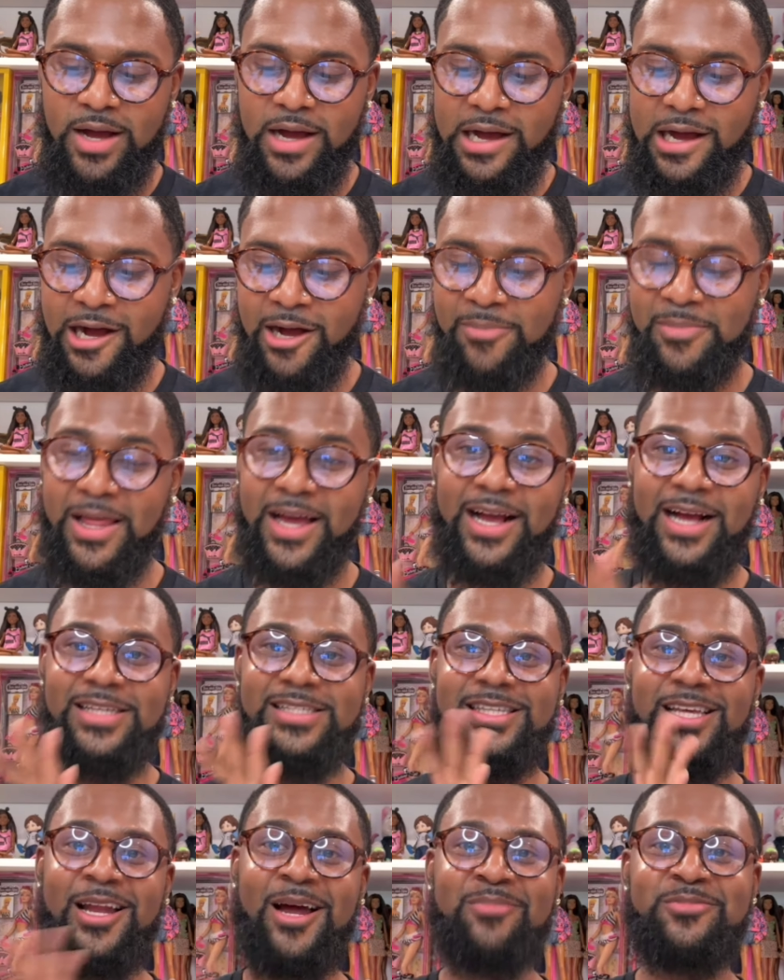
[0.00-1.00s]
Um, like I
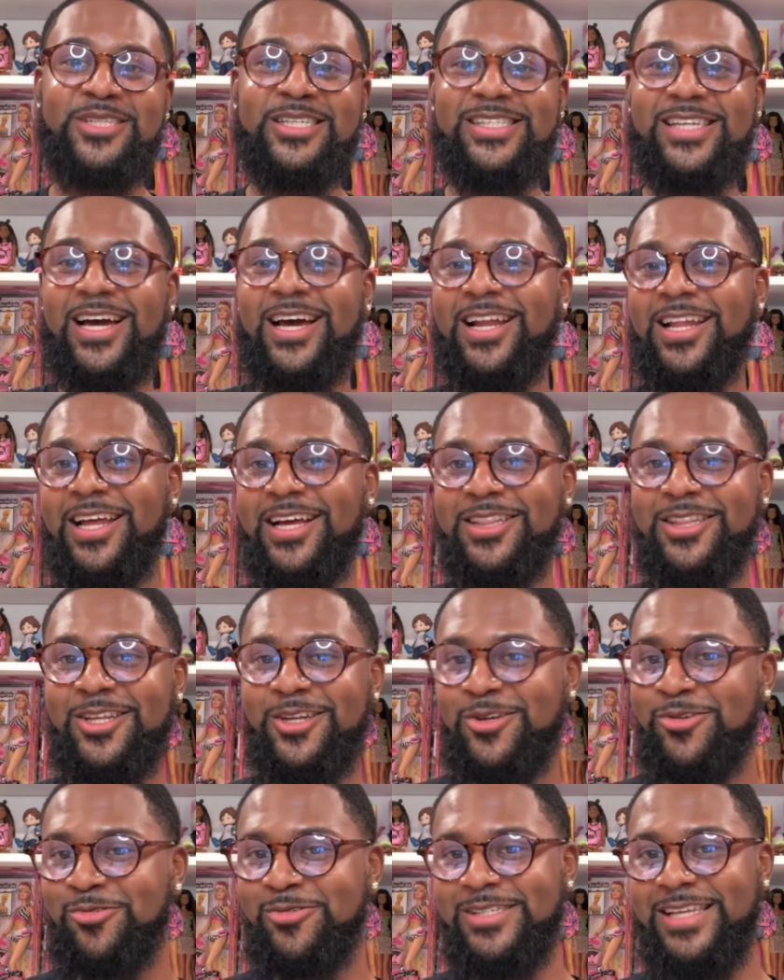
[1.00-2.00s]
said, I'm just kind of like the
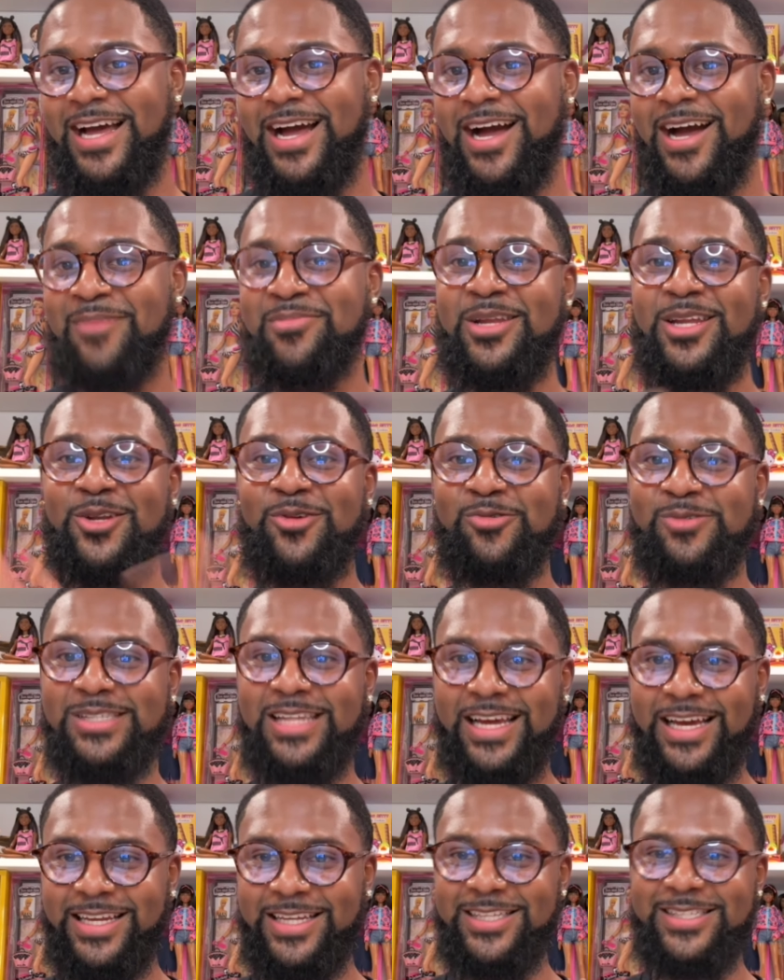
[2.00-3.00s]
news guy. I'm the news
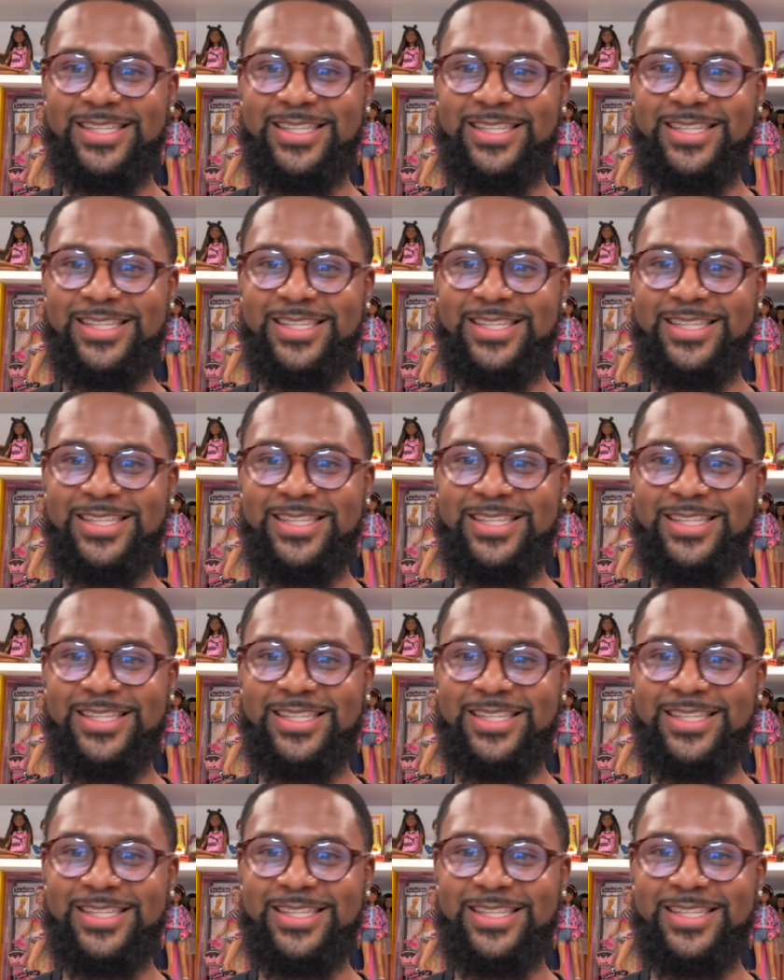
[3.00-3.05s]
lady.